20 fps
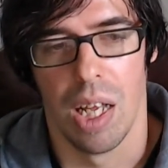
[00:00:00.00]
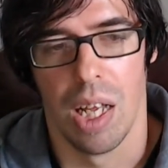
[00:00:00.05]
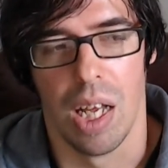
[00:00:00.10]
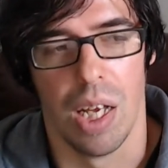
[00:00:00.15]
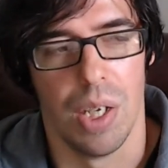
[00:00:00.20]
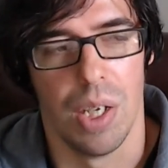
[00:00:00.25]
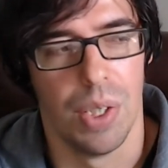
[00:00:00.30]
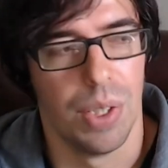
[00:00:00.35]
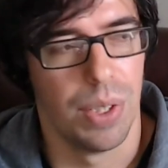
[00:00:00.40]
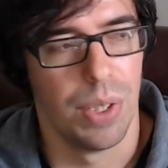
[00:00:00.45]

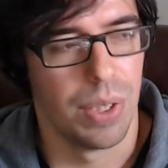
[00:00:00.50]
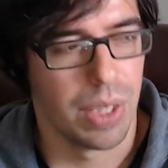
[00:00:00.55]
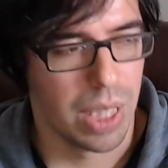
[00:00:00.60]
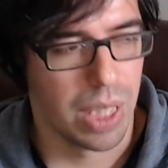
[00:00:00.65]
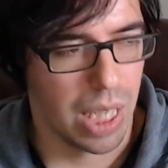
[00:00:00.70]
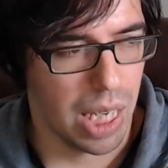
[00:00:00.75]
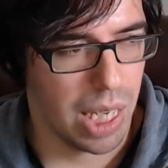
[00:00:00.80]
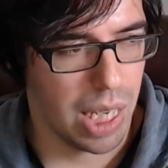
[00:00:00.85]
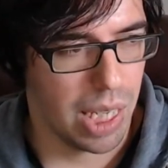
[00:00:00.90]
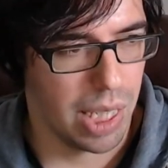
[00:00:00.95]

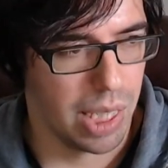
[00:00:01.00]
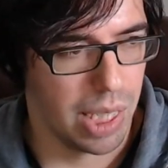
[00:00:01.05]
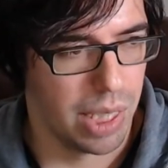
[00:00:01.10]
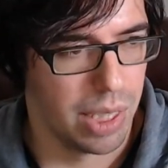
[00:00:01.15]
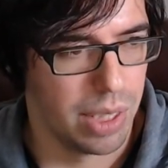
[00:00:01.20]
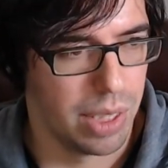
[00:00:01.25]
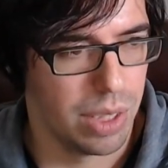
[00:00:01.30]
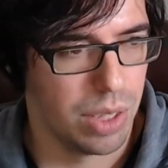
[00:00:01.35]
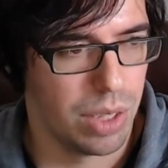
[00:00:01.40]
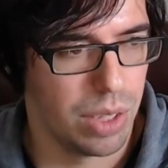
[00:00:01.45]
Okay,
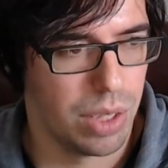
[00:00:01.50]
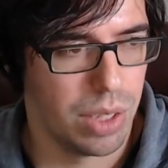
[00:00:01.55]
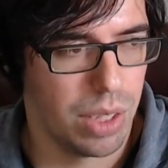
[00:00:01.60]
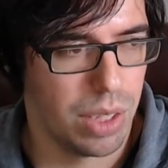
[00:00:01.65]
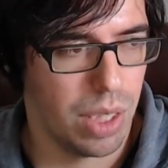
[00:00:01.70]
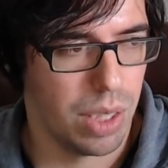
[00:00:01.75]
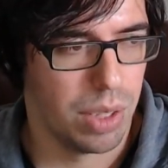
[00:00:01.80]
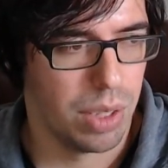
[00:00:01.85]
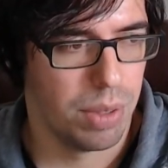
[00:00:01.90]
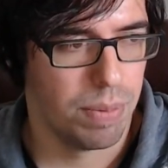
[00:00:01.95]

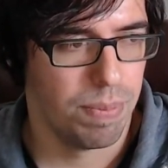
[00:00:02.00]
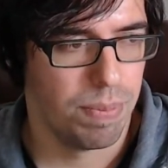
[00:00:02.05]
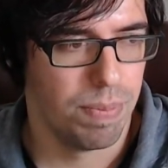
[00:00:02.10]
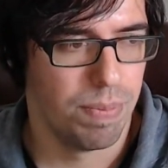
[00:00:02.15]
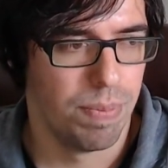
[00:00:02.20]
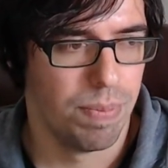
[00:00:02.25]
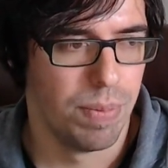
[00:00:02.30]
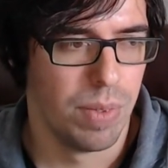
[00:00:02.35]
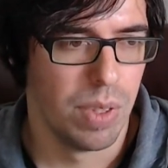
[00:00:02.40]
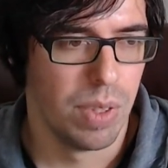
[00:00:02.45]
so
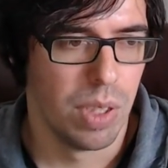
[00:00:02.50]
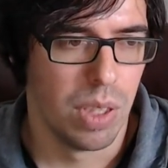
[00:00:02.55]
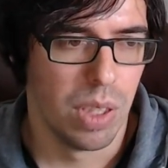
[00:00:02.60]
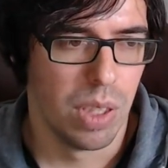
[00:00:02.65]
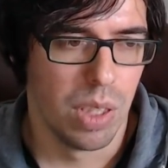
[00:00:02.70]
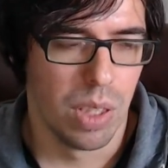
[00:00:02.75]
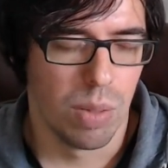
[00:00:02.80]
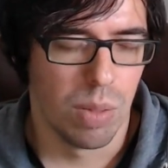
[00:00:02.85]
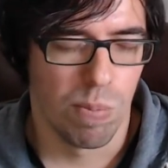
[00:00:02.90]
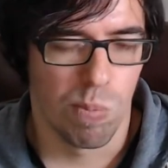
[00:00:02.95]

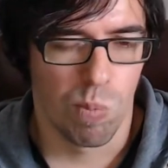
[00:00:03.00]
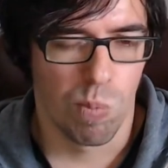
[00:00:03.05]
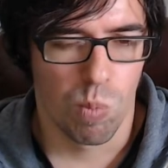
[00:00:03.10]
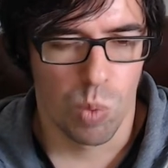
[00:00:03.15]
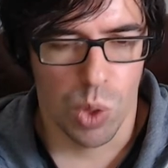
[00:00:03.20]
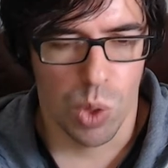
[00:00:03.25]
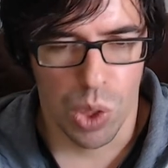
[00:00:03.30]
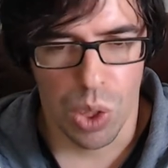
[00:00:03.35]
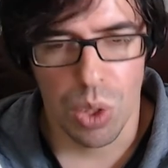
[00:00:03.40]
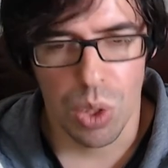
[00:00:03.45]

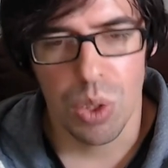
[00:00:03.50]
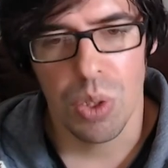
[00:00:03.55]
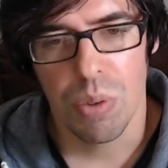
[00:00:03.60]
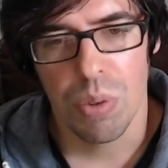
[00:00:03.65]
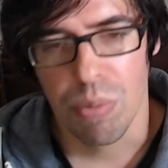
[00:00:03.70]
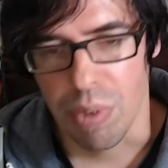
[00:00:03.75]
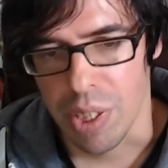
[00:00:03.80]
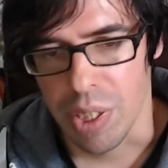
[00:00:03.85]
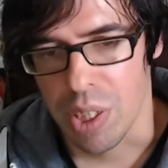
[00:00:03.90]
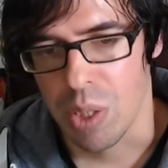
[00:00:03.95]
do you
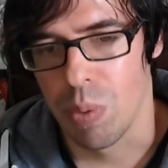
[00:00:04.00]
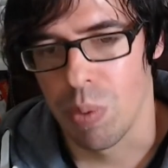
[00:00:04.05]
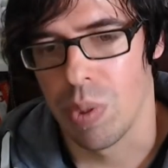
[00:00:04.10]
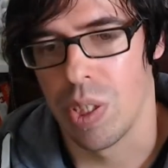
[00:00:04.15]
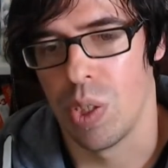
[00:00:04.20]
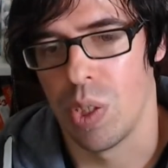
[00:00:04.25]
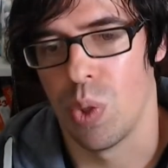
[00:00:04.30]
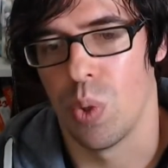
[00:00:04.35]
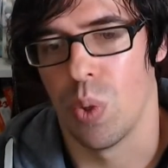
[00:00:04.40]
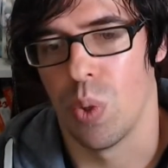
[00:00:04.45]
think you would
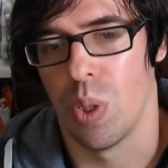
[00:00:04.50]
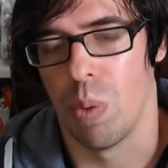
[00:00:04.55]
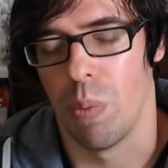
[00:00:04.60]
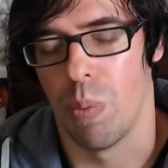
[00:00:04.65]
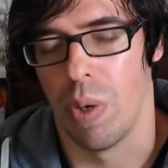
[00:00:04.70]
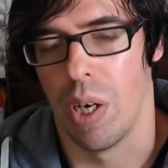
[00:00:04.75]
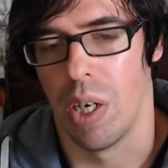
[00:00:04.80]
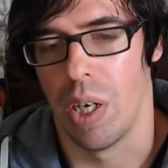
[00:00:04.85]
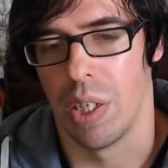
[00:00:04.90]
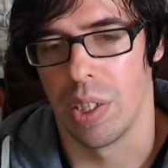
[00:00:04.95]
enjoy
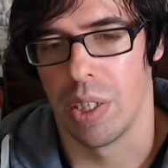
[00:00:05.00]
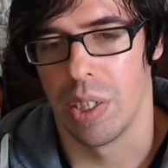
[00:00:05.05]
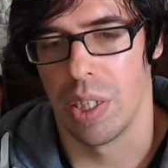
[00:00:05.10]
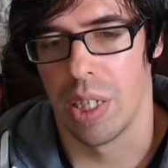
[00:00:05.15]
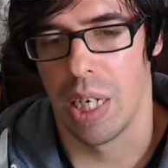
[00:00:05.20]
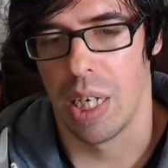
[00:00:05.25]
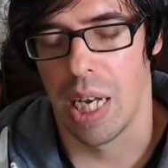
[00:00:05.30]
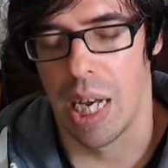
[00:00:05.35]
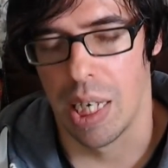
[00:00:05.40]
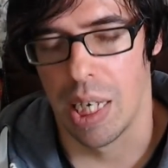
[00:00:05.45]
work
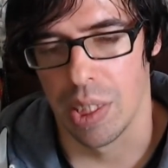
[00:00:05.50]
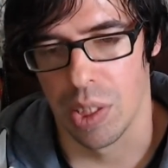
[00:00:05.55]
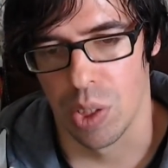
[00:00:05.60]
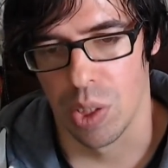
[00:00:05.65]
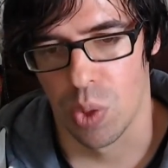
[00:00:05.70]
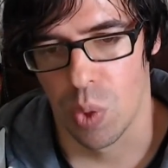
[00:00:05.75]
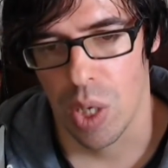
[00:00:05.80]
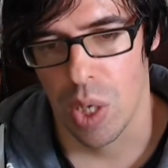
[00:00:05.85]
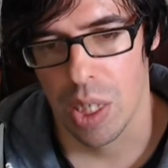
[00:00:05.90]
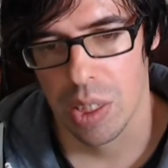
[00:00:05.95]
as a
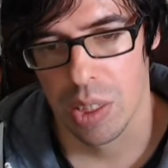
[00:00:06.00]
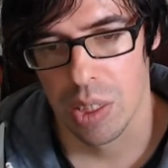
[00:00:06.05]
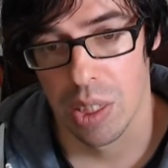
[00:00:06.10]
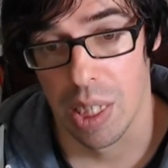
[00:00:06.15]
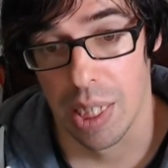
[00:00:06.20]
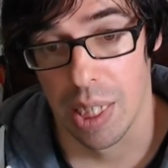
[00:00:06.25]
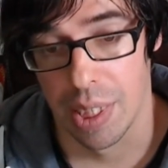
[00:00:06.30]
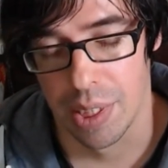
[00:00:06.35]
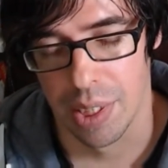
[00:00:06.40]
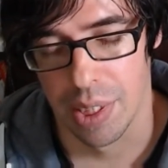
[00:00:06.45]

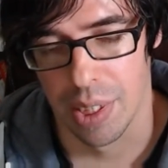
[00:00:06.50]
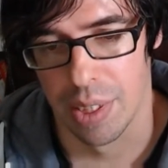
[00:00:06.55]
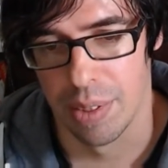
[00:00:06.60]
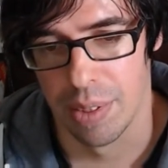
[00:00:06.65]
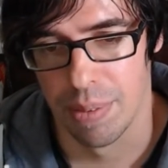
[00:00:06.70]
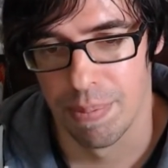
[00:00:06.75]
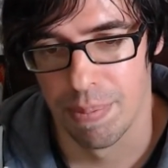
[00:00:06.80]
translator?